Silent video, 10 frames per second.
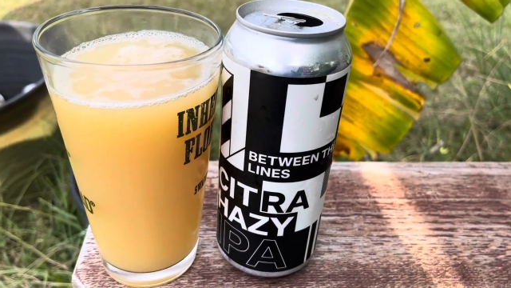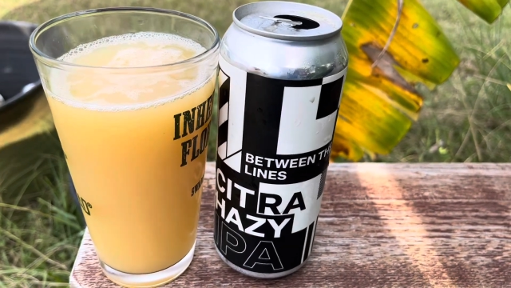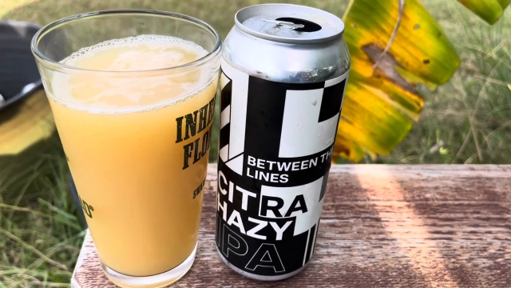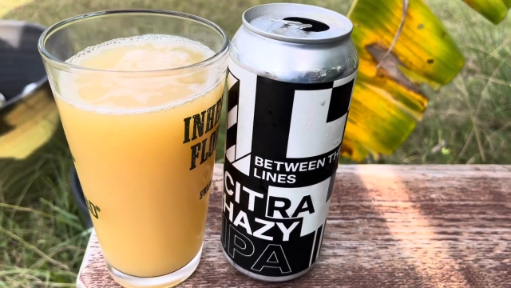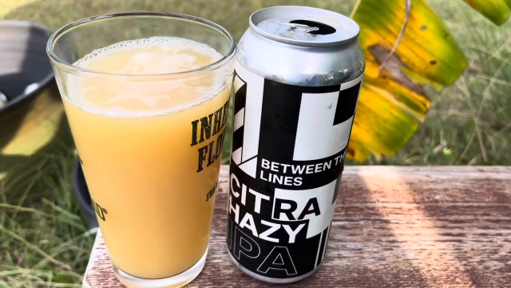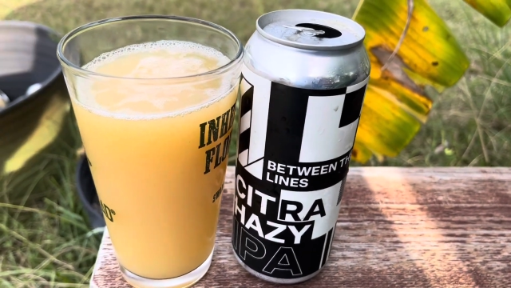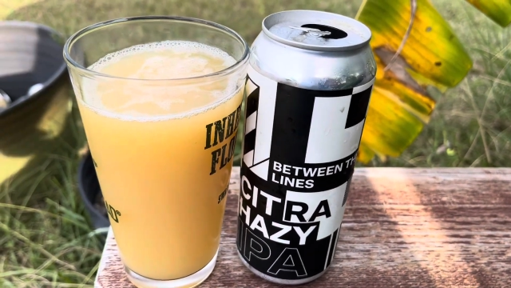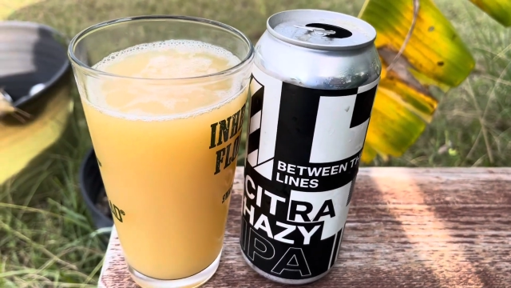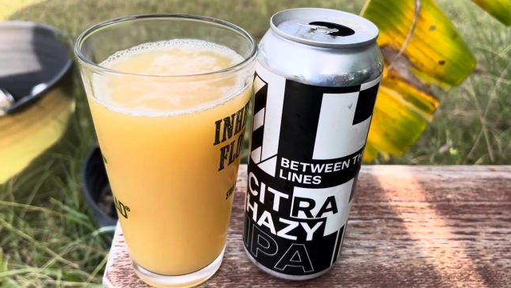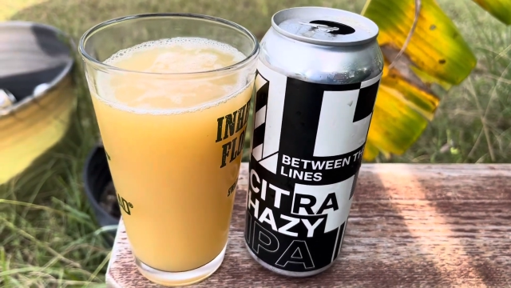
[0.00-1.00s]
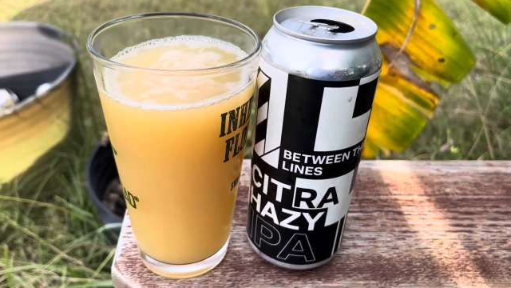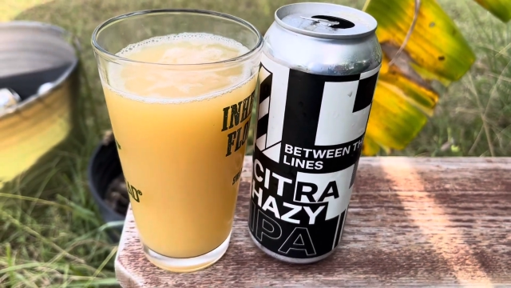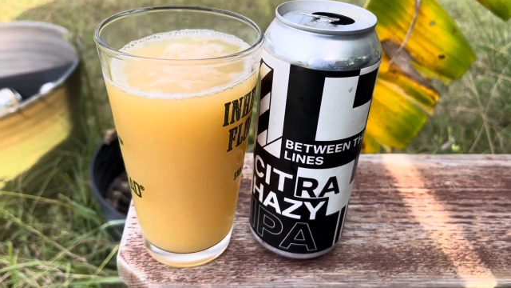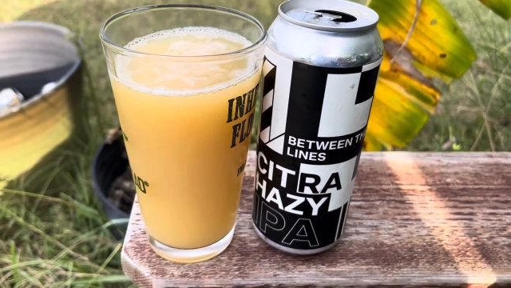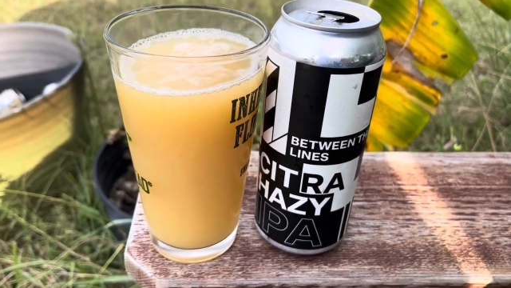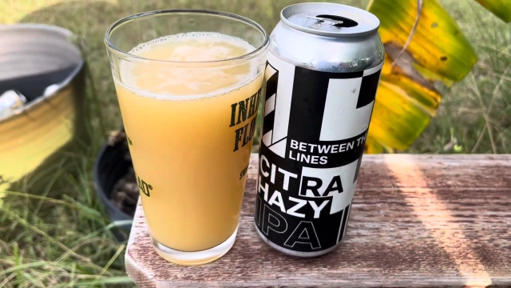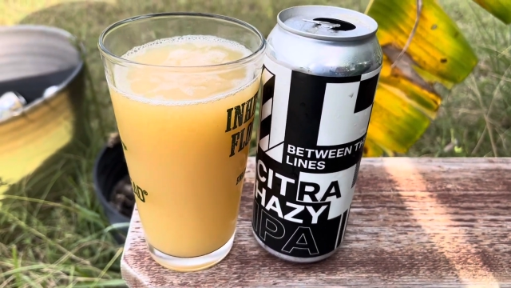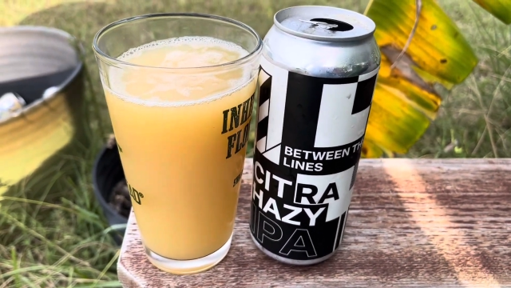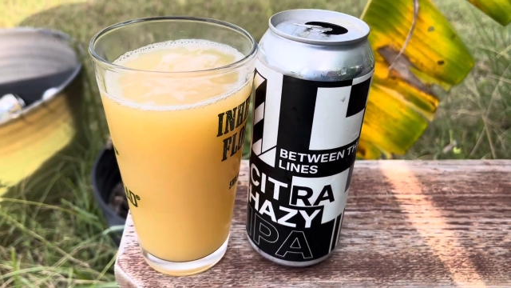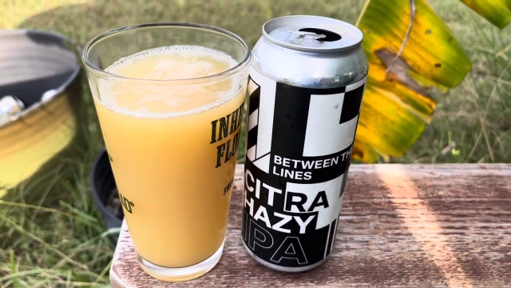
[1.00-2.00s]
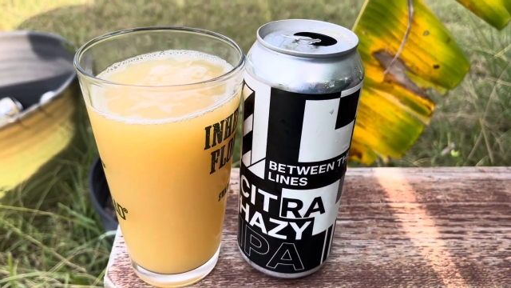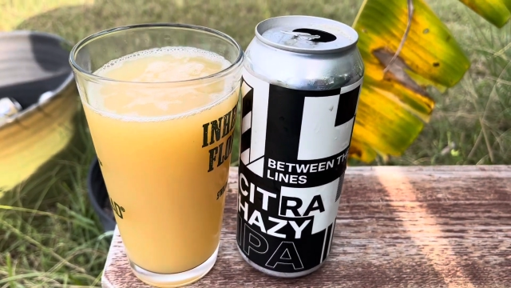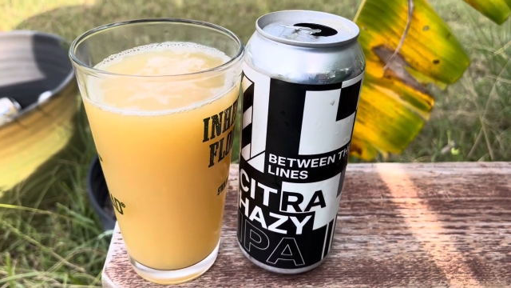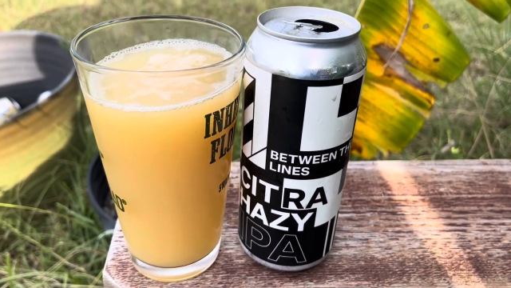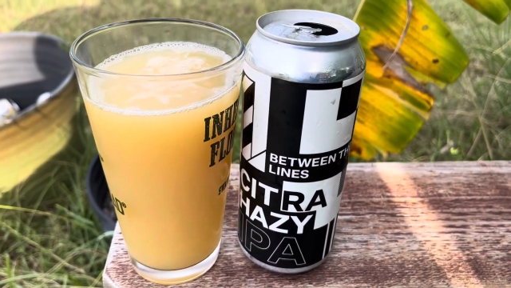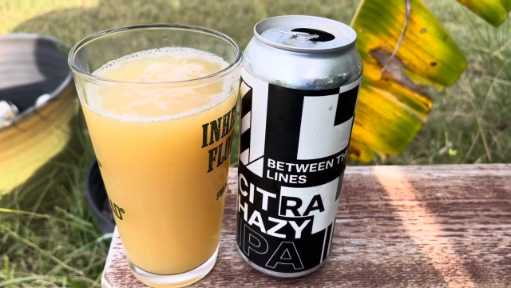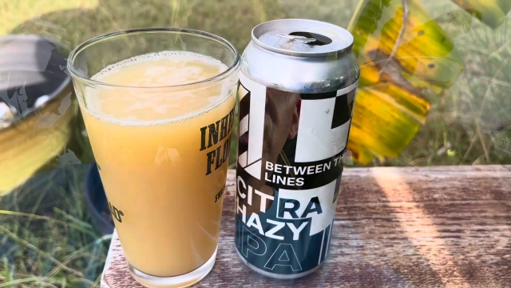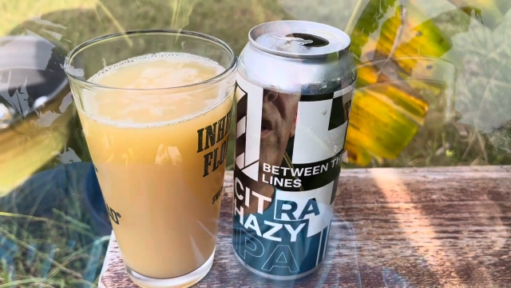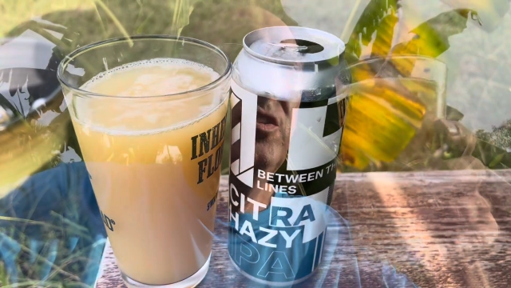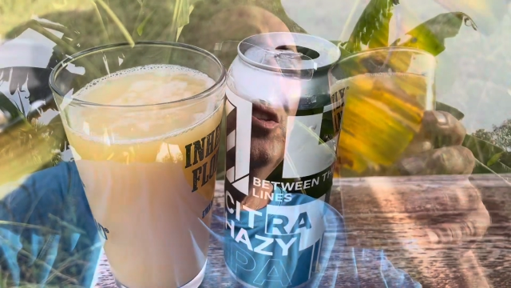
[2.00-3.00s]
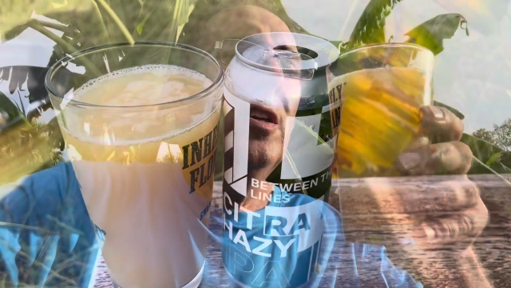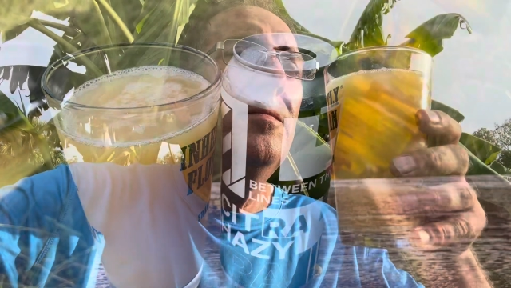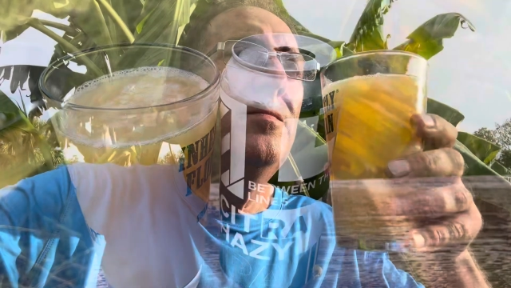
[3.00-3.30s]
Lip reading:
No face is visible, so there are no lips to read.